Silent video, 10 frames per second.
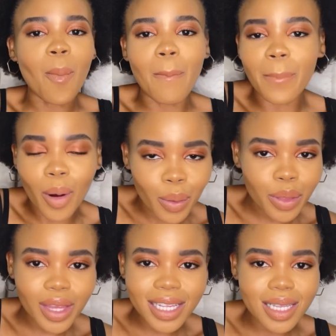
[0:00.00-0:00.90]

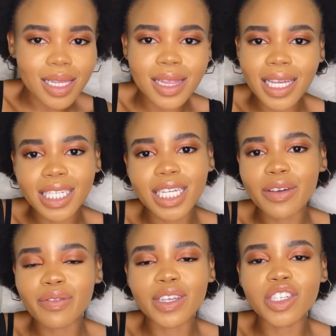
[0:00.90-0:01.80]
both
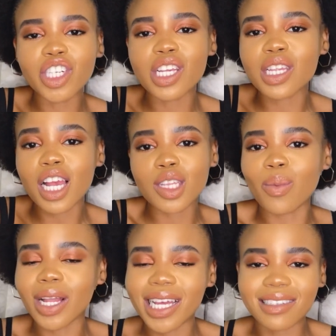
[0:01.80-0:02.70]
synthetic features as
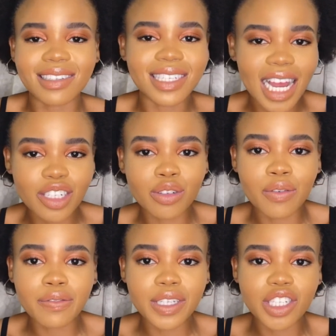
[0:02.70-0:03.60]
well as natural
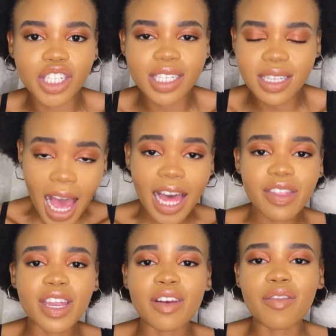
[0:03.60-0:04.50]
features.
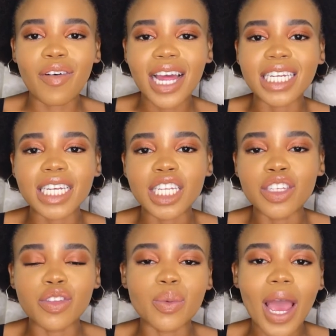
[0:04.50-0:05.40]
And then finally,
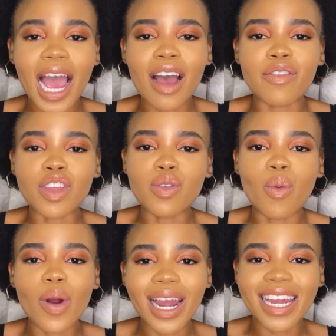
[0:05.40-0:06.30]
you have
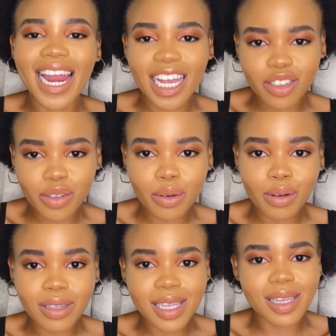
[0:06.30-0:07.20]
your
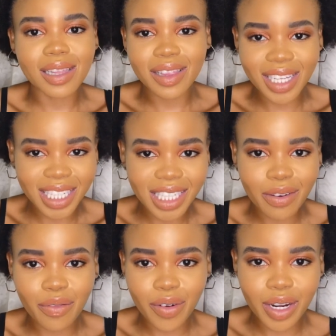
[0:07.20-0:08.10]
natural
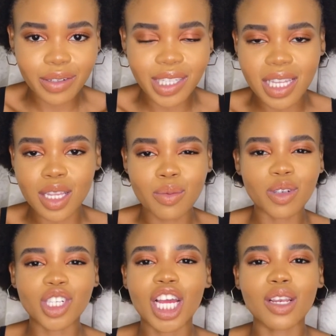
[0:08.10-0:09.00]
synthetic fragrances,
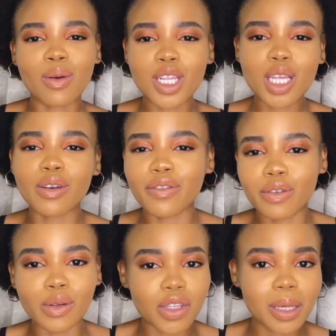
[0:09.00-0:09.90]
which I know is
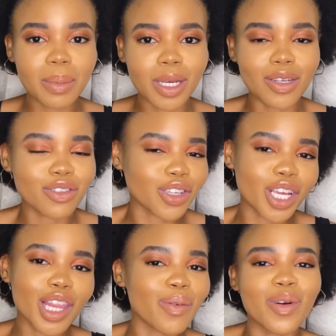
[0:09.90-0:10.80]
confusing because you
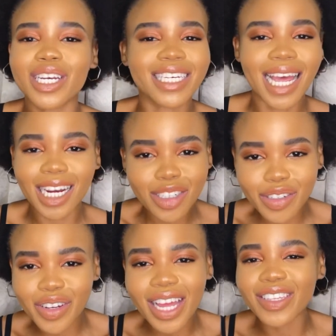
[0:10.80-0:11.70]
hear the word
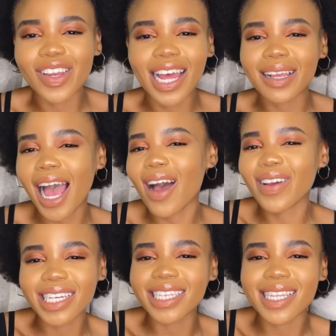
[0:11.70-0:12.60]
natural and you're like, how
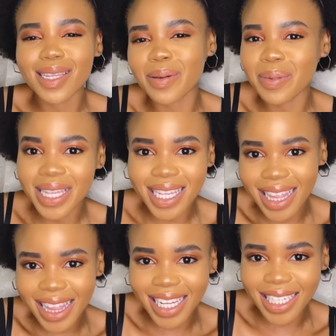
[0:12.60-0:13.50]
can it still be
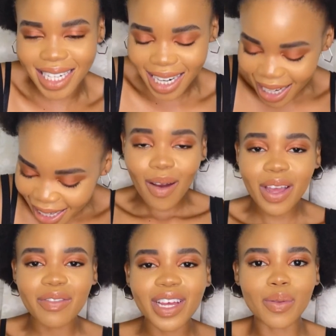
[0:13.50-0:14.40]
synthetic?
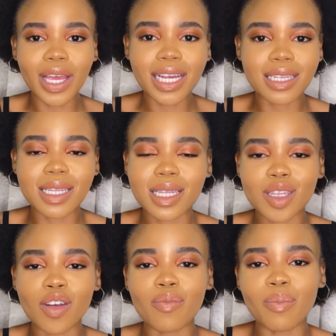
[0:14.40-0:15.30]
However, they
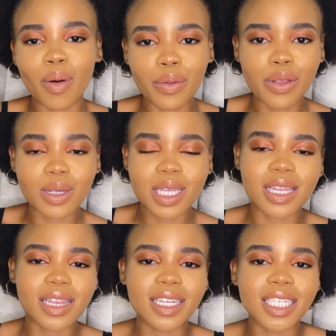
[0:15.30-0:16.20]
consist of both your
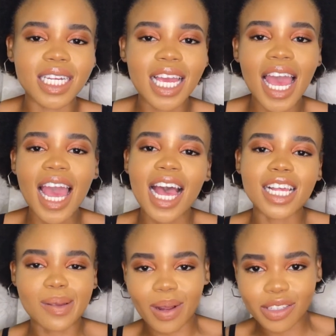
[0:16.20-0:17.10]
synthetic
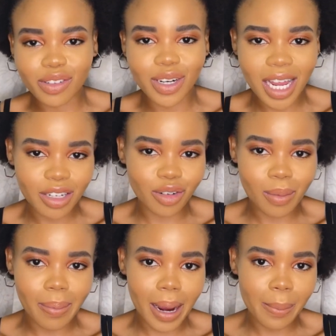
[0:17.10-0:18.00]
as well as your
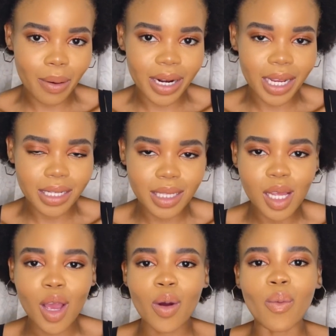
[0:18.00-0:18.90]
natural byproducts.
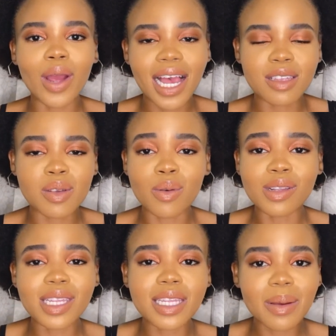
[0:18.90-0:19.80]
Whereas your
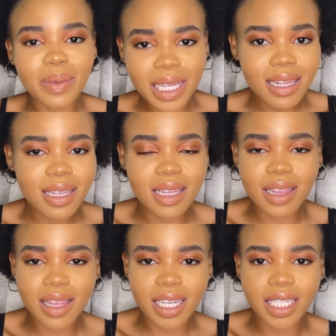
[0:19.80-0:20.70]

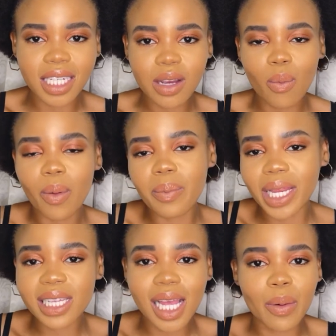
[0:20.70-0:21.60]
semi-synthetic, what
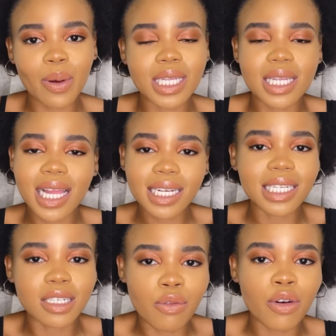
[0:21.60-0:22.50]
makes that one
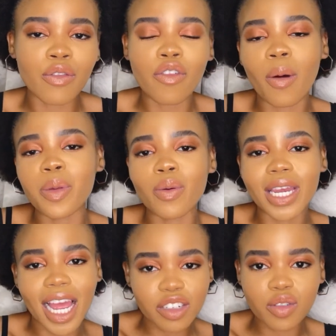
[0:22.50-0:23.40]
slightly different from your
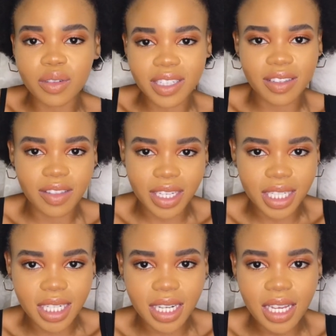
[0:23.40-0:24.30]
natural
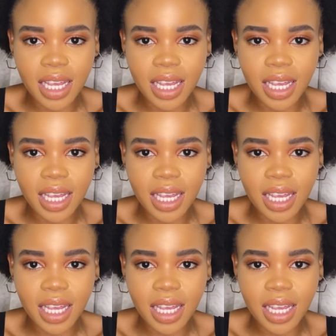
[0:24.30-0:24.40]
synthetic,